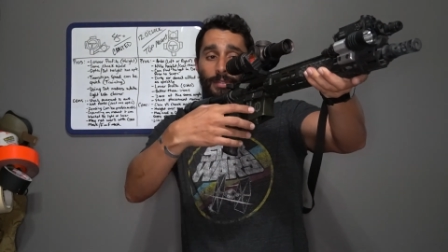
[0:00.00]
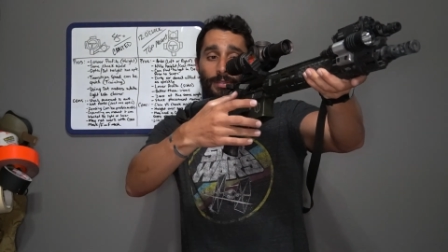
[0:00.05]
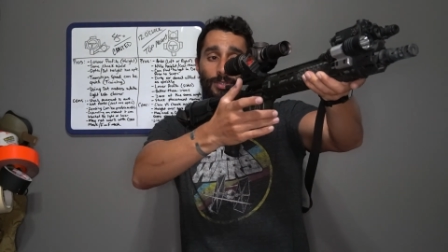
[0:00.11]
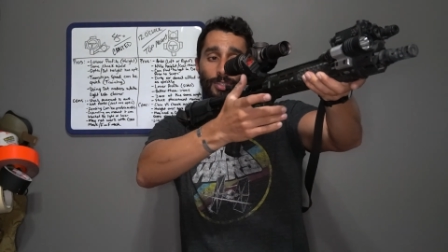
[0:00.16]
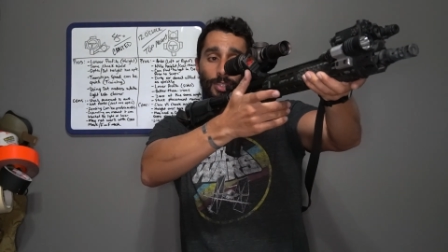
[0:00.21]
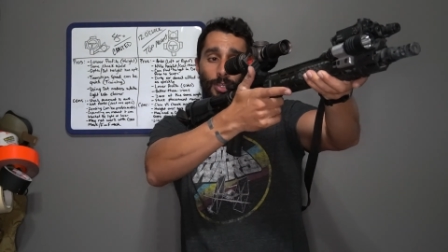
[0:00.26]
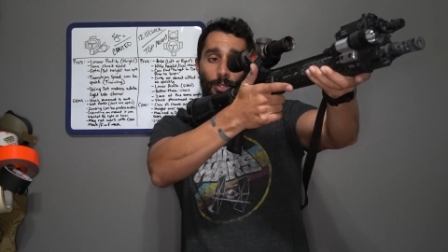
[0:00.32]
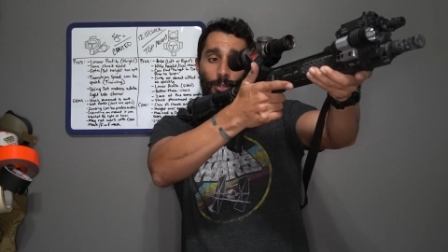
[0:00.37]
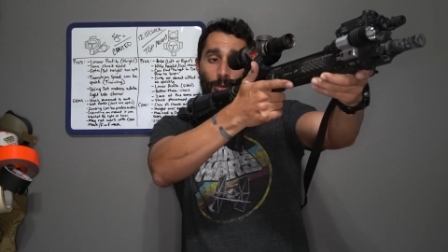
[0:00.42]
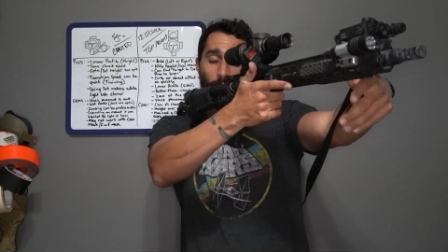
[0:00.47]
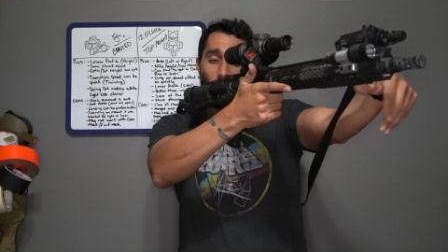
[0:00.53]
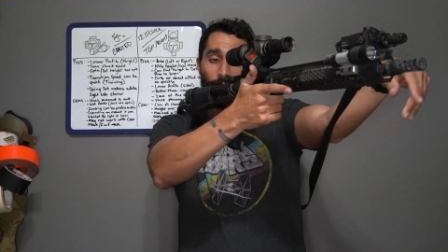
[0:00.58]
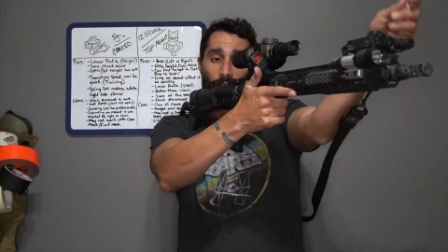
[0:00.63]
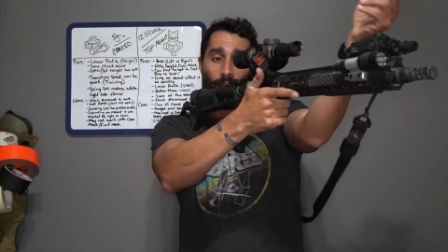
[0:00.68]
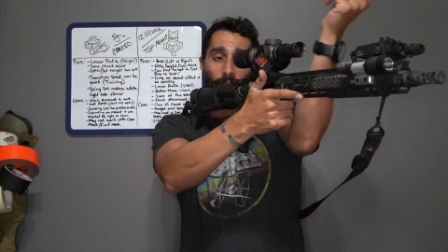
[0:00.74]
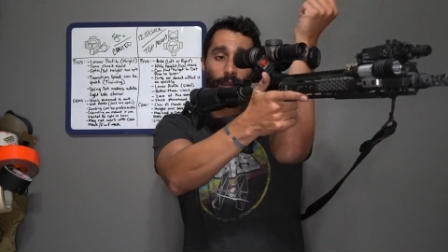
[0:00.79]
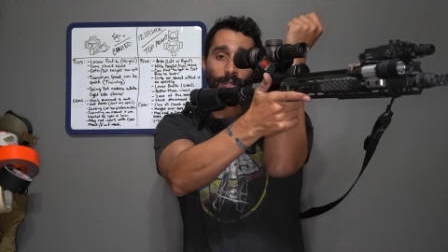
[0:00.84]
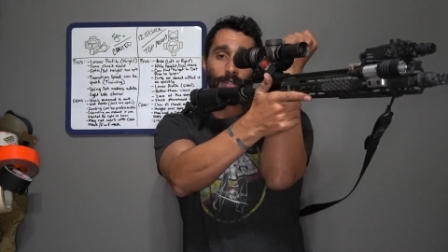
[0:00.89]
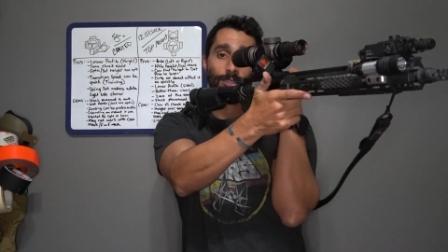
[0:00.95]
So if
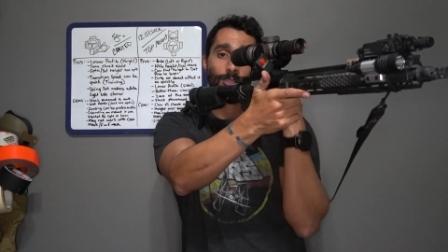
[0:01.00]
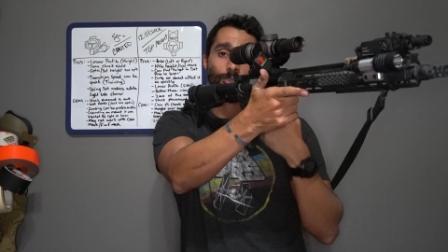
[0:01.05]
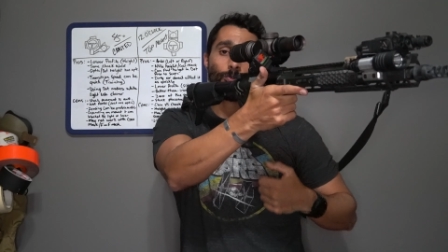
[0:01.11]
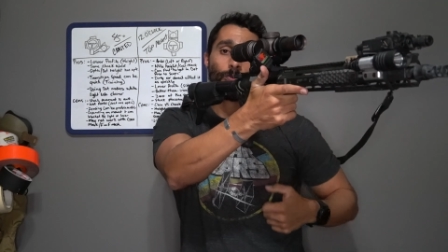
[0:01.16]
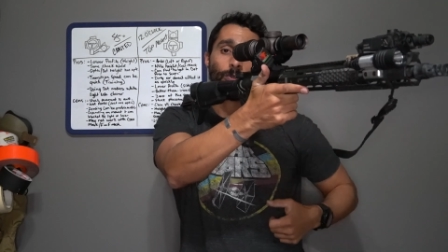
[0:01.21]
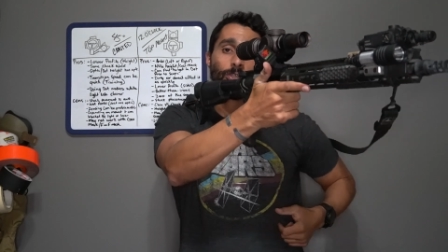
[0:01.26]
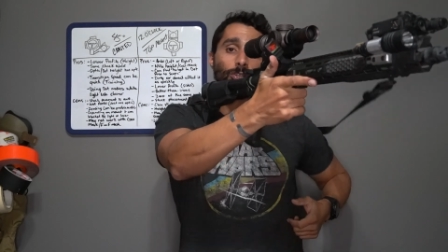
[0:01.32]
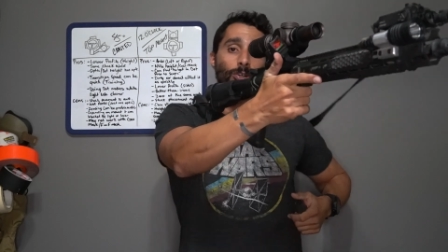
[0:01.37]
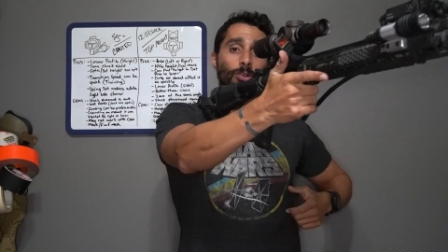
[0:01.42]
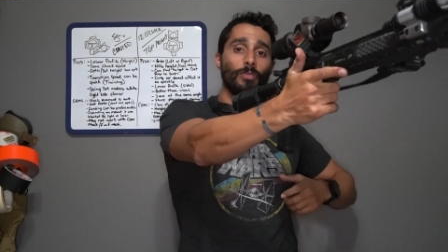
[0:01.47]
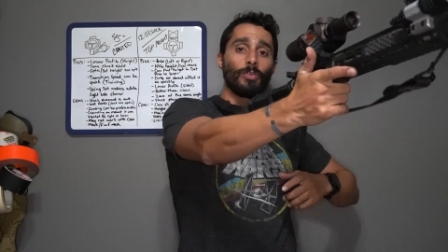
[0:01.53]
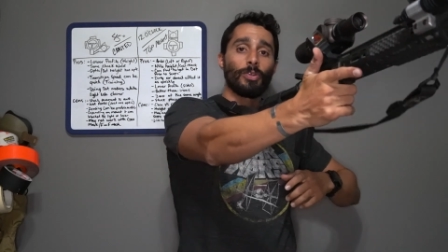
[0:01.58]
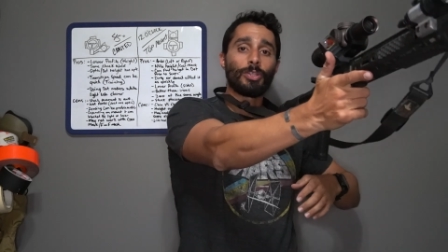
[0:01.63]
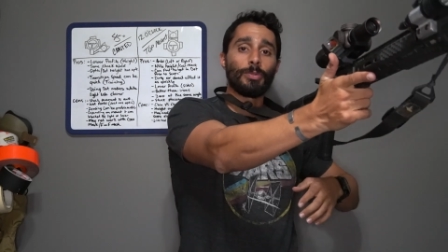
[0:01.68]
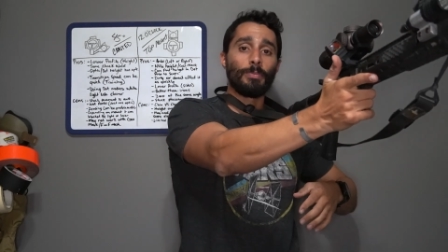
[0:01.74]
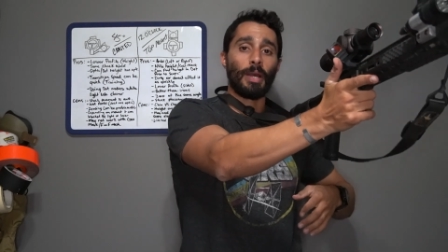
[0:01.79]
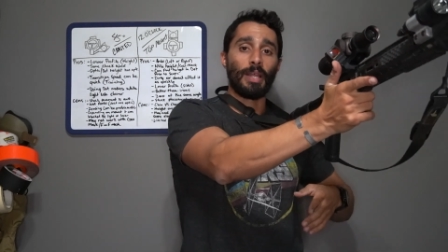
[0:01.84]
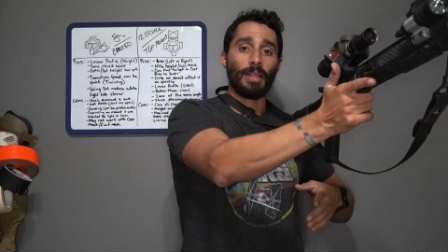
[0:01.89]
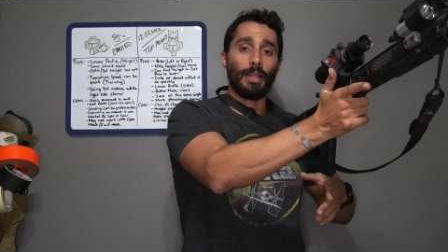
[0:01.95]
I had to switch over
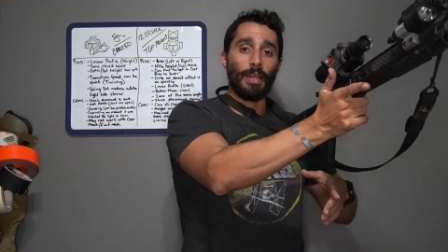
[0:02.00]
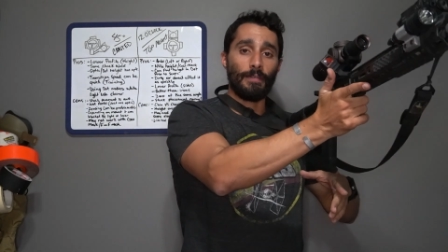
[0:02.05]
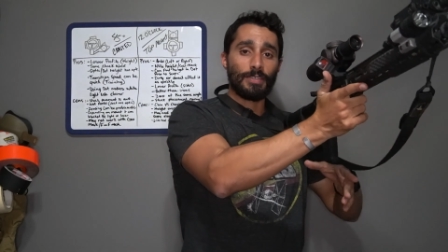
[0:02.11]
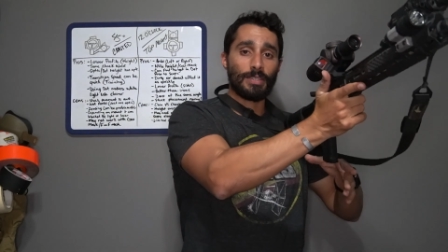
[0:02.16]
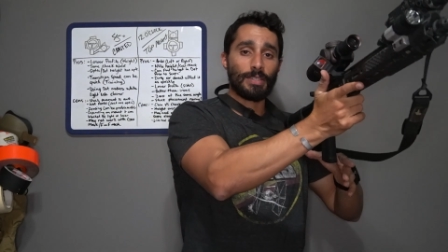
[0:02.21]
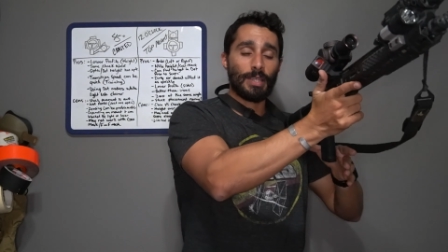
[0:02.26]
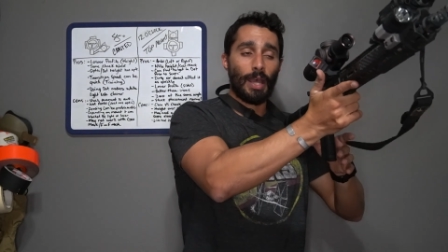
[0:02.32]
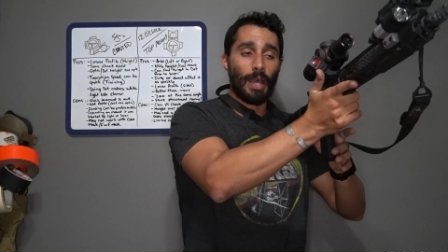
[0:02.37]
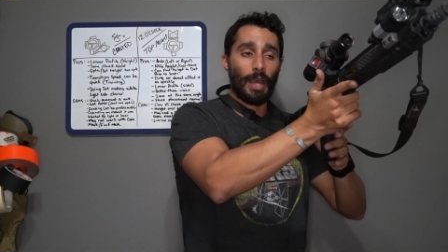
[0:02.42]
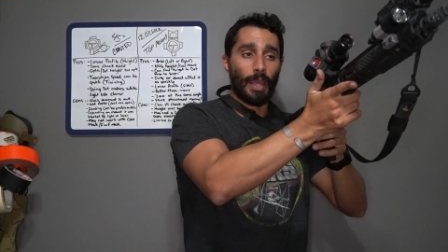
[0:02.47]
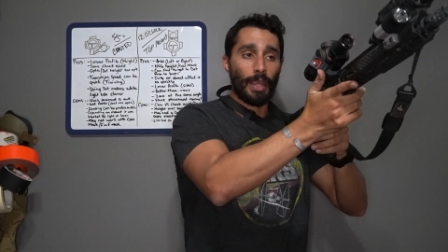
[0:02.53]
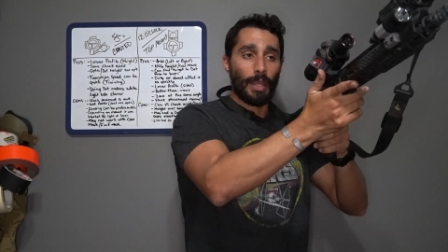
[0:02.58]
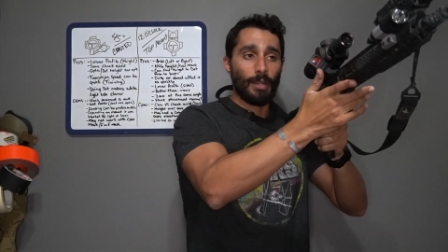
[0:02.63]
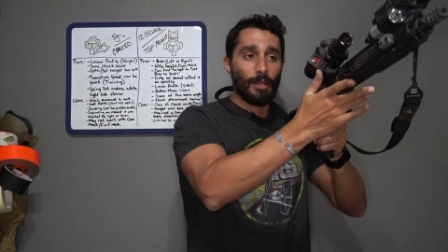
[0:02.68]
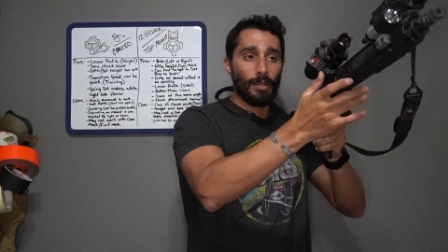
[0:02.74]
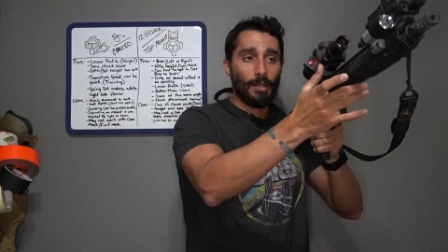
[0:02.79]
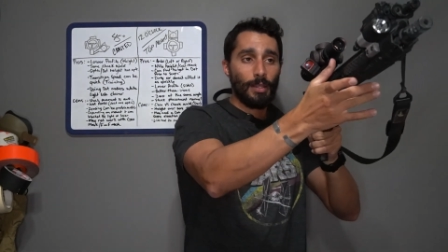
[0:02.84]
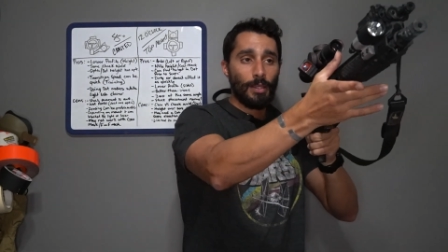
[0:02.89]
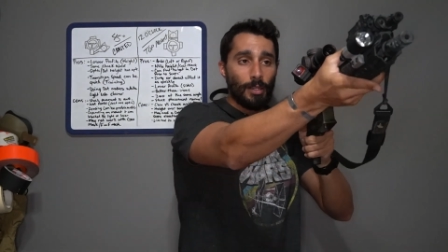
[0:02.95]
to my left side,